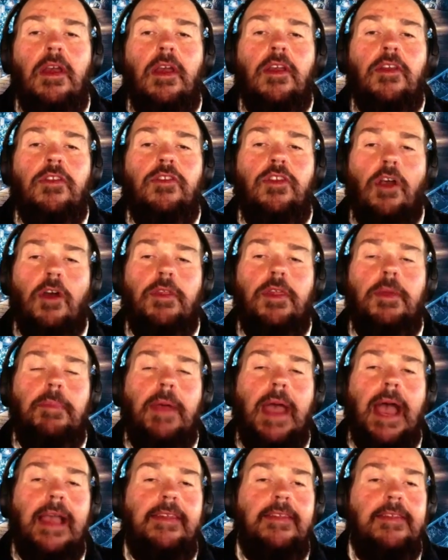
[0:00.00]
So the
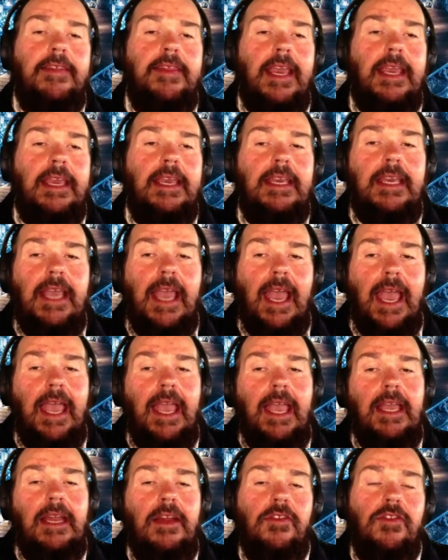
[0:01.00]
best thing,
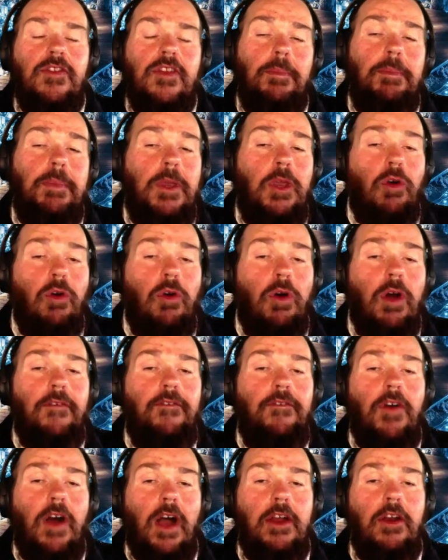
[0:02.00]
again, is to
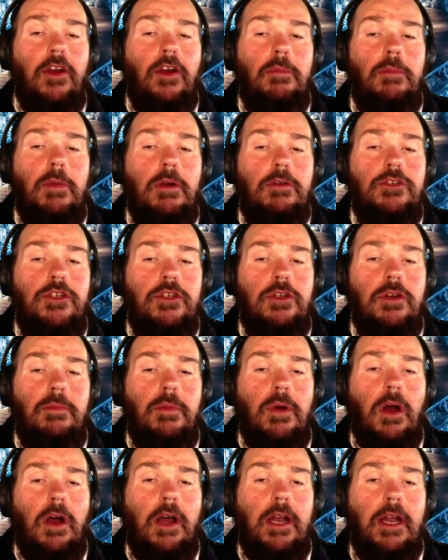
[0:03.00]
purify your emotional
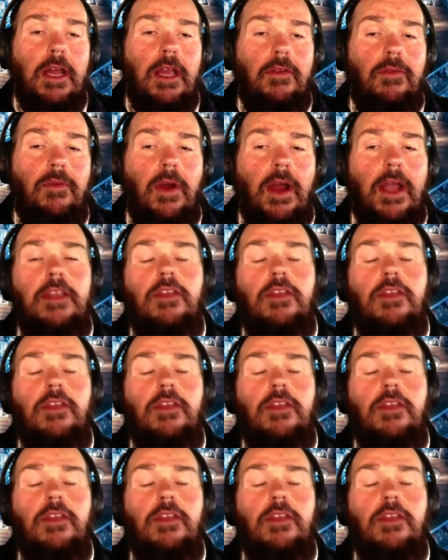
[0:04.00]
body, right?